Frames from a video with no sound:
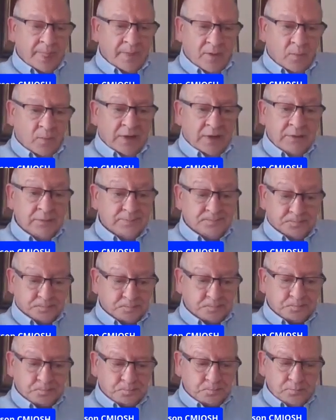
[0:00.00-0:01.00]
Well,
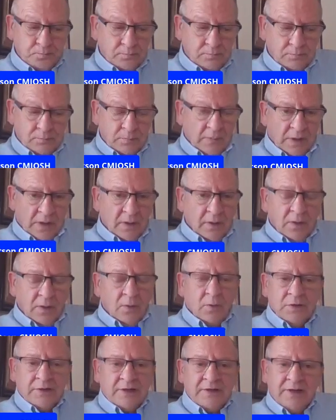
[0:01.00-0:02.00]

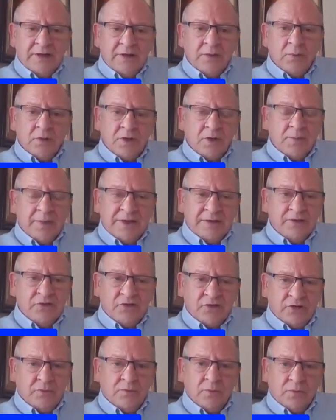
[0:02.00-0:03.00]
what I did want to
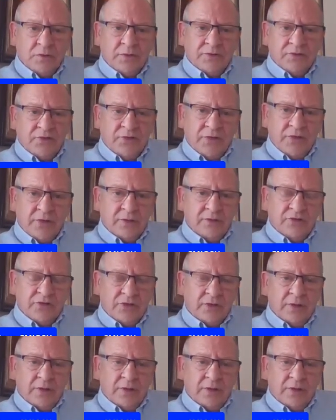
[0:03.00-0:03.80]
mention was that